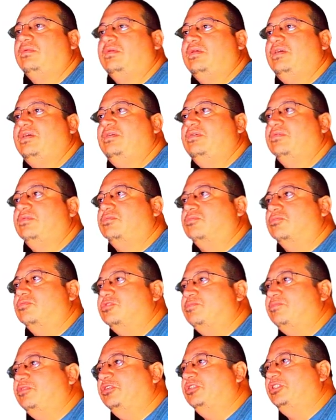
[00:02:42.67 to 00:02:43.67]
Okay, and of course,
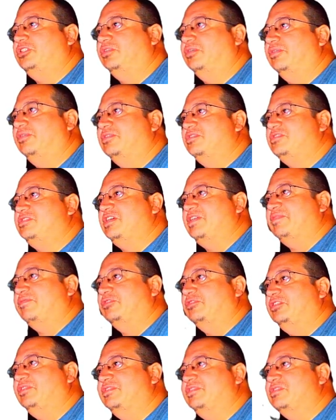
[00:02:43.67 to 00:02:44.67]
be sure to save
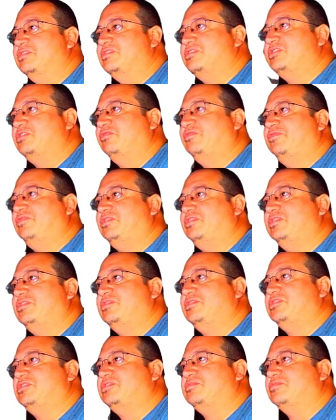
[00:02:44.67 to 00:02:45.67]
what you've done so far
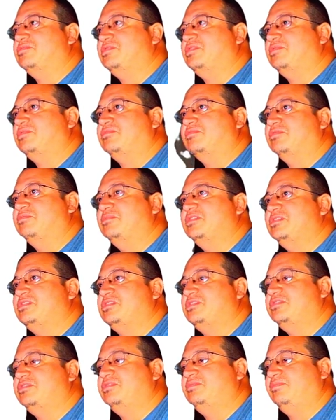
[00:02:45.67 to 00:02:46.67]
so it's not going to mess
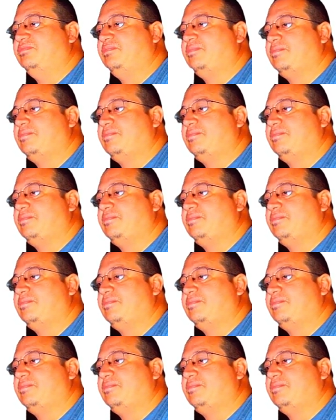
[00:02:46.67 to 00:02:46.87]
up.